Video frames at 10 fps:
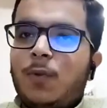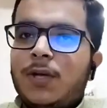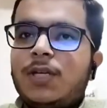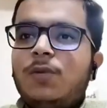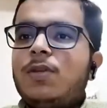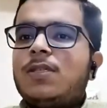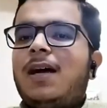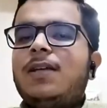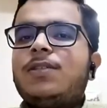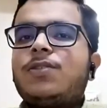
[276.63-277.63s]
question was
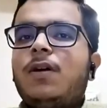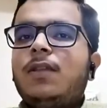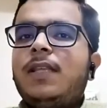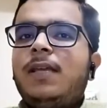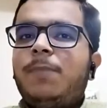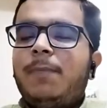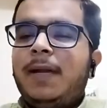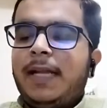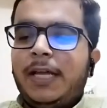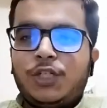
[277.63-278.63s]
asked on the
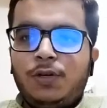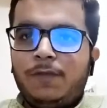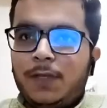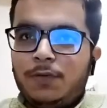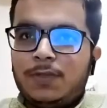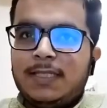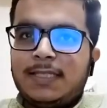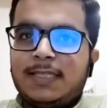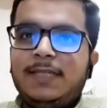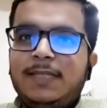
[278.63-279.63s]
implementation of
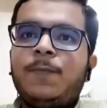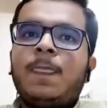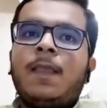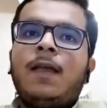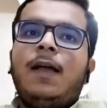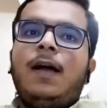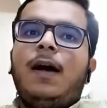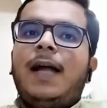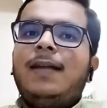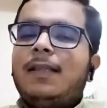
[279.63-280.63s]
UCC,
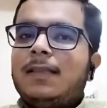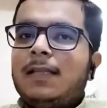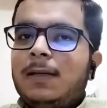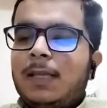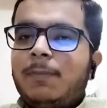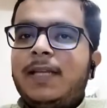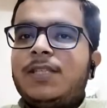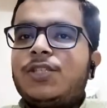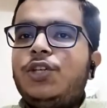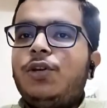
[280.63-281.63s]
and the
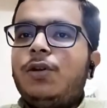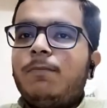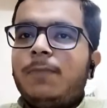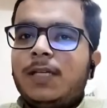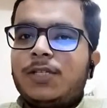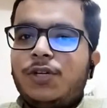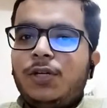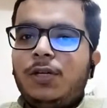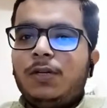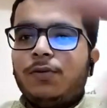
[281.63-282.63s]

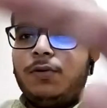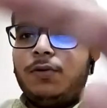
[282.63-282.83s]
ministry